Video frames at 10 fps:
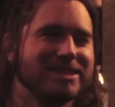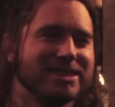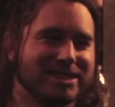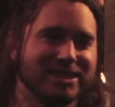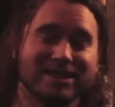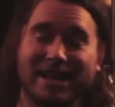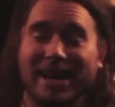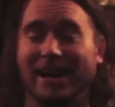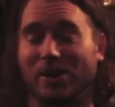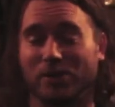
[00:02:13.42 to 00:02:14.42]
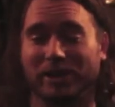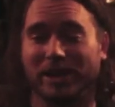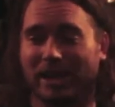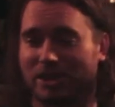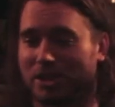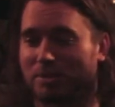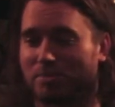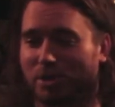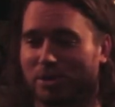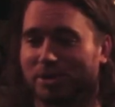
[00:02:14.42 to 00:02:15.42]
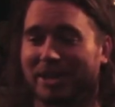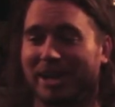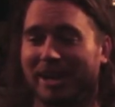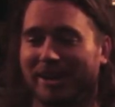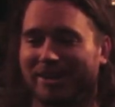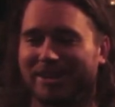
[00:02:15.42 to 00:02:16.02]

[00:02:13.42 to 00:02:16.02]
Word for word: Just because that R V actually burned down